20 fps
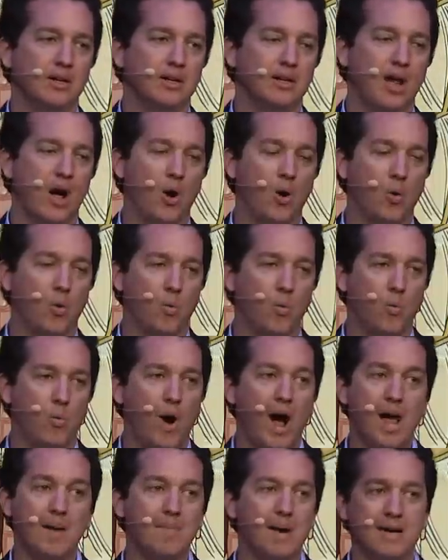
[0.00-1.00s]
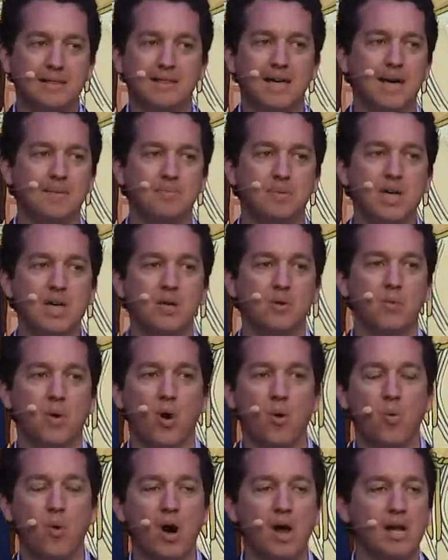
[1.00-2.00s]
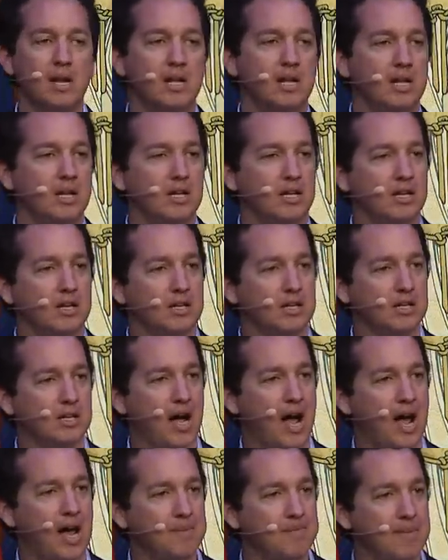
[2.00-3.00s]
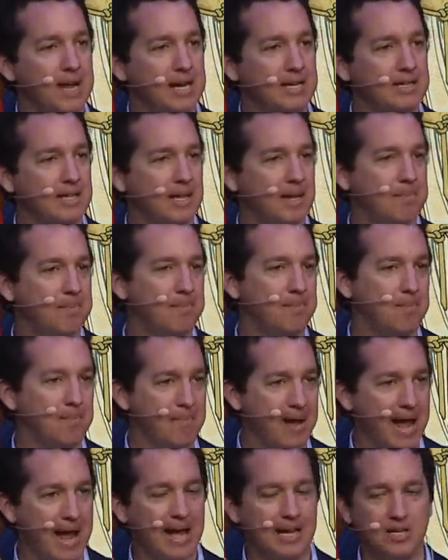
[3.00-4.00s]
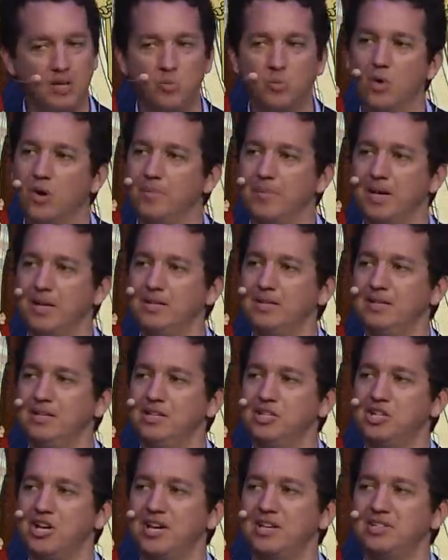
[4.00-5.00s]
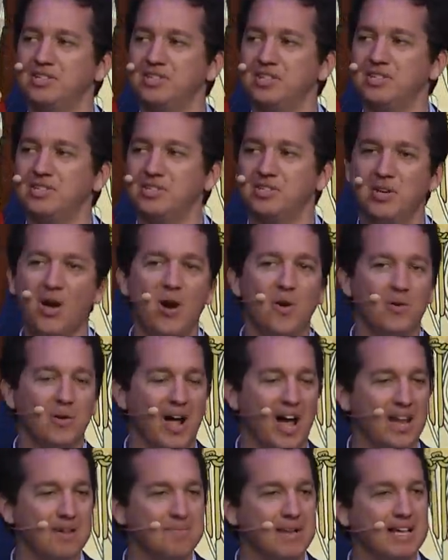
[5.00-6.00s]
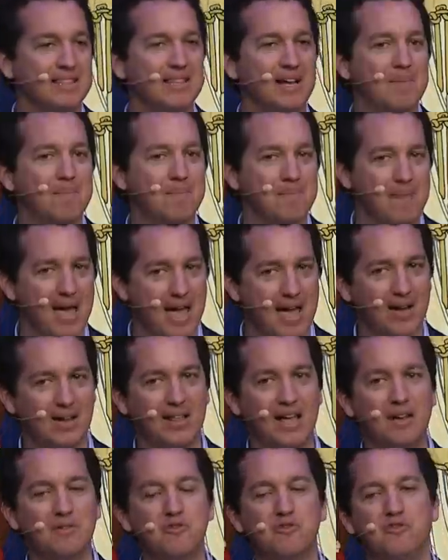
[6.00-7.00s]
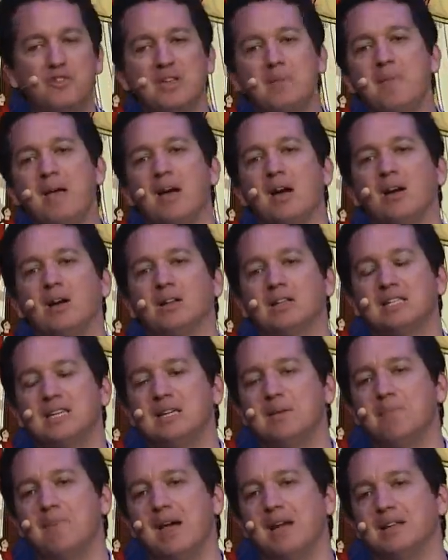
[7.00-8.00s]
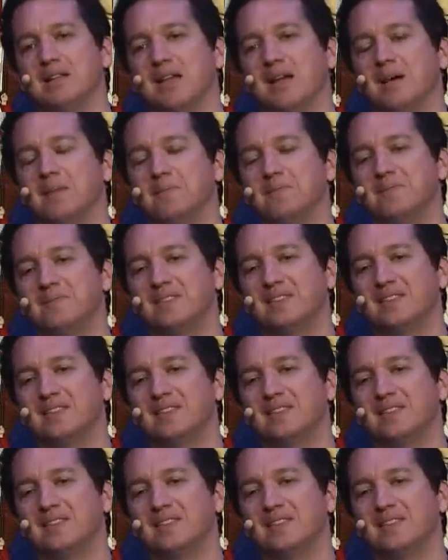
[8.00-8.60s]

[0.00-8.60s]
Now, why might that be? Well, what God made them man and woman in Genesis? No, God made them male and female, he made them.